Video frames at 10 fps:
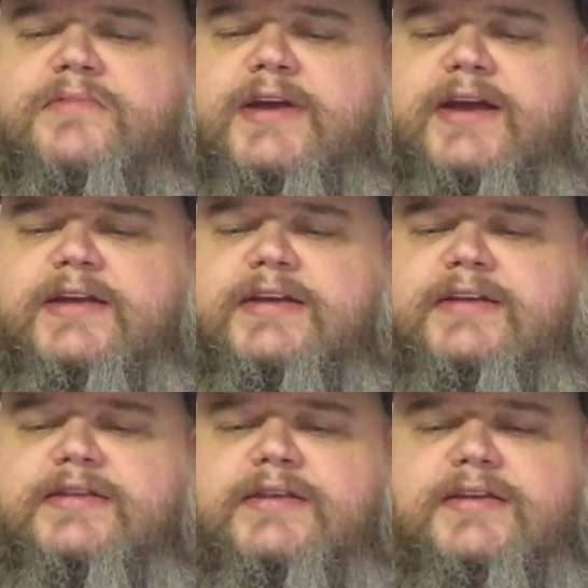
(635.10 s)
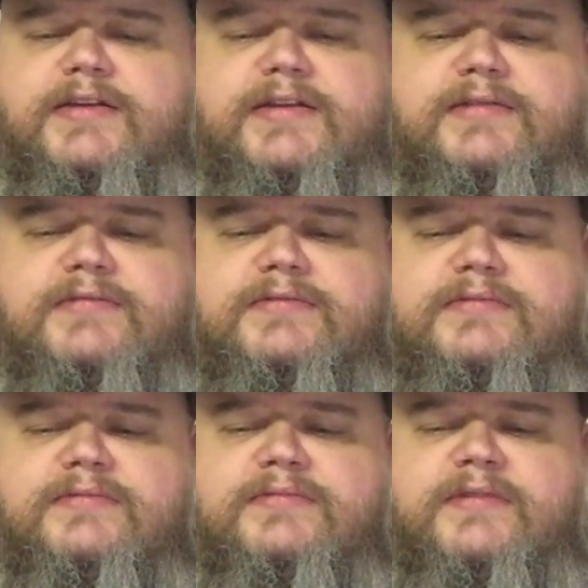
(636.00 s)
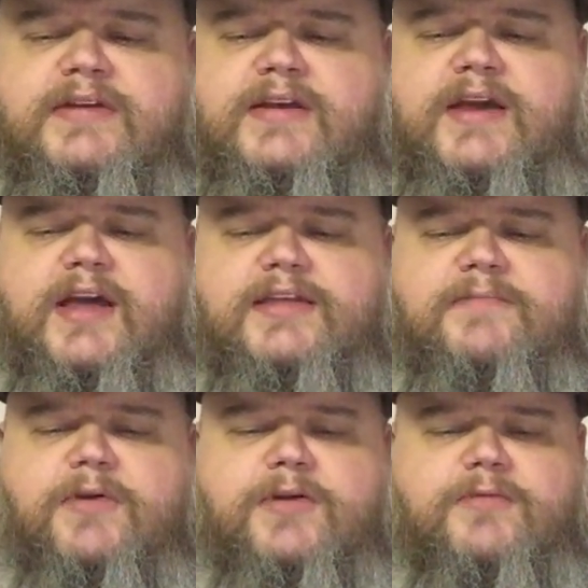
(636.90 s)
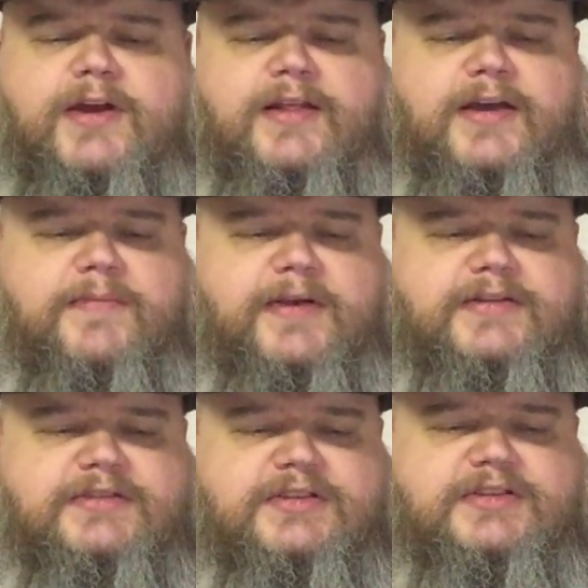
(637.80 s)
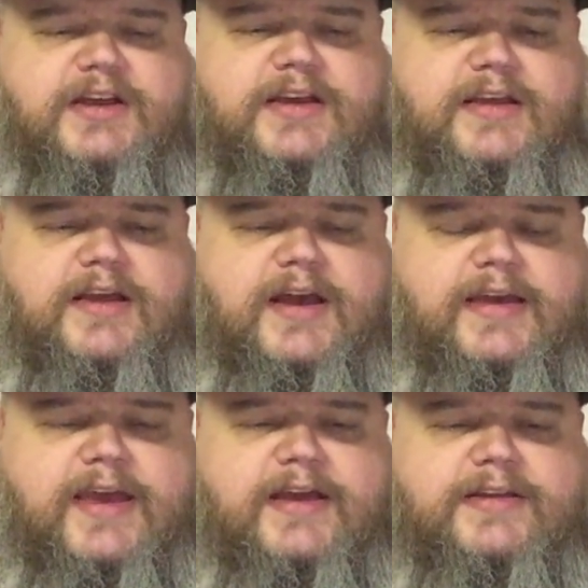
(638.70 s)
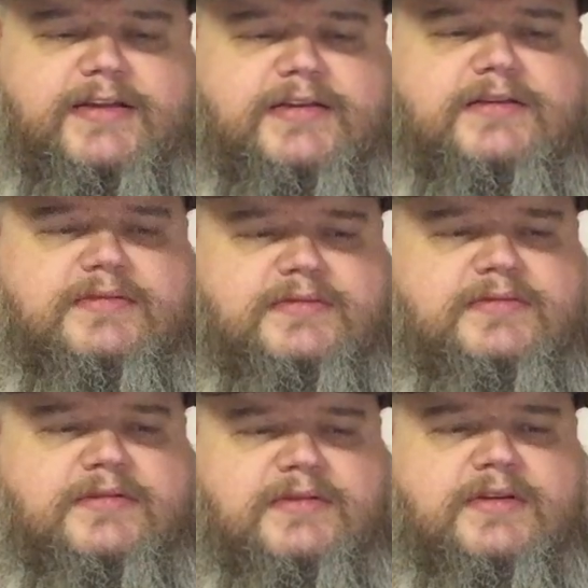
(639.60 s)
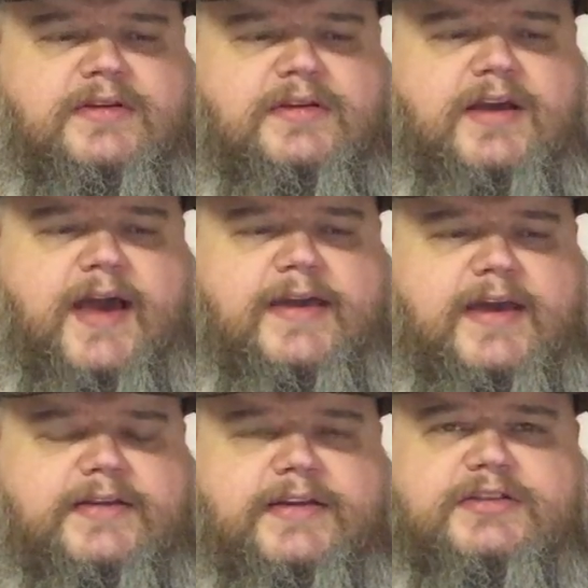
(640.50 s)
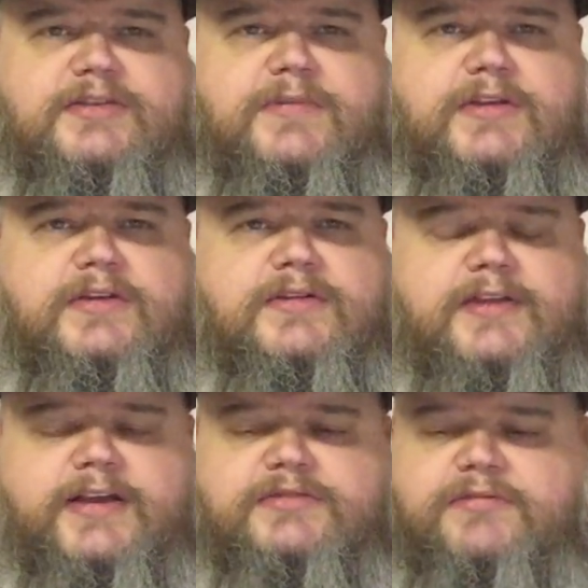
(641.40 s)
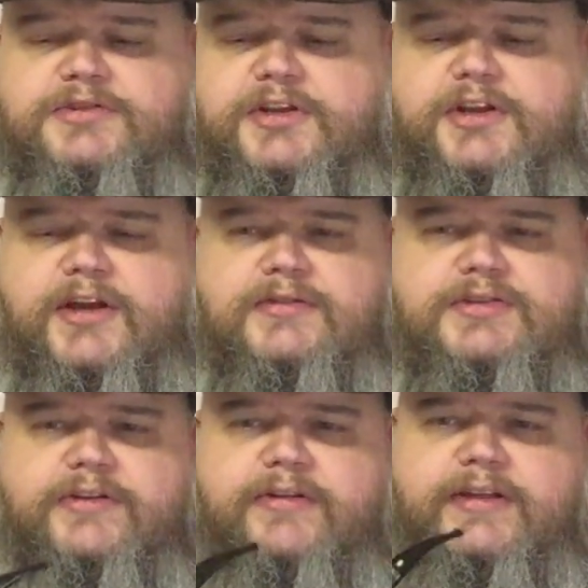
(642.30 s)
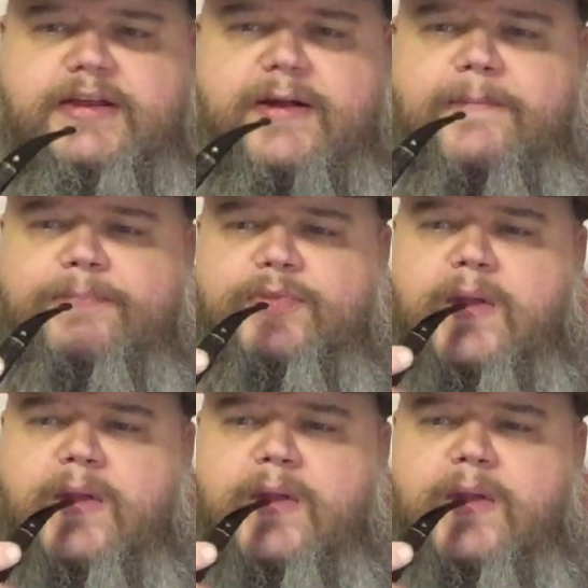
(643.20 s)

but I can get the. I think part of what I like about this is I can get some of the nice Virginia notes that are in there.